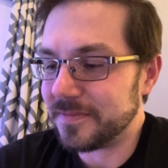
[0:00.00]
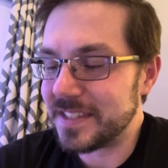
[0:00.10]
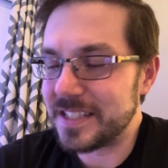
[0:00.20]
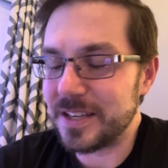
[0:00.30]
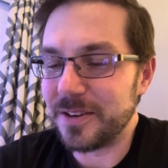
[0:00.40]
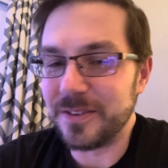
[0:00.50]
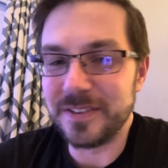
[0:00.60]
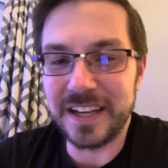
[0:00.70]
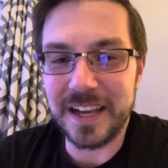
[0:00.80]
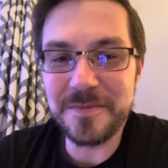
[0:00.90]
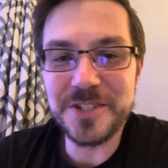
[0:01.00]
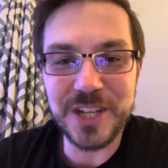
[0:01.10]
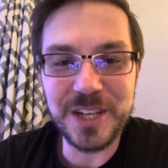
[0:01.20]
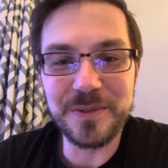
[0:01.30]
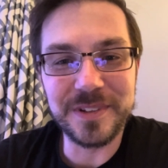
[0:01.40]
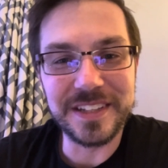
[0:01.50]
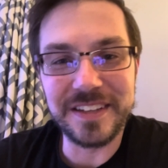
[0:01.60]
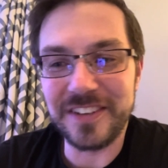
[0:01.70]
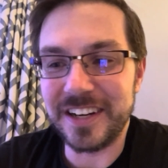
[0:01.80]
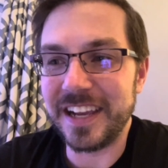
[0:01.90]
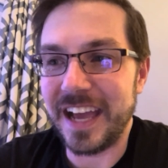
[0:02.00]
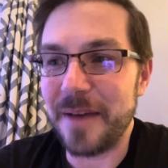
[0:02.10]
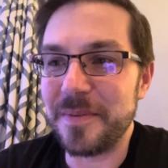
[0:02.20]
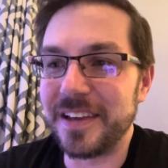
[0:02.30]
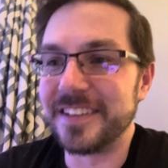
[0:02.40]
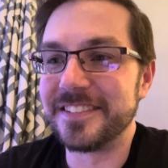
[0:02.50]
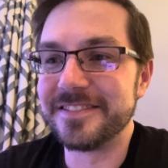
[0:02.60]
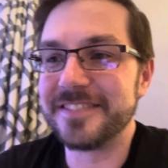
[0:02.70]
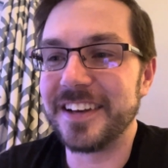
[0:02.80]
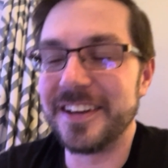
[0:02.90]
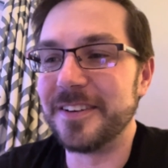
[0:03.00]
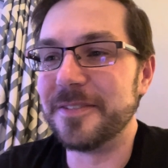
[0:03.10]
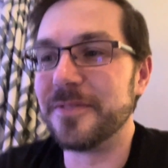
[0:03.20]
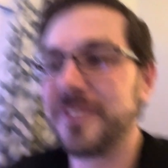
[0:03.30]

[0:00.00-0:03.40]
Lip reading: So, like, I'm genuinely very happy. I've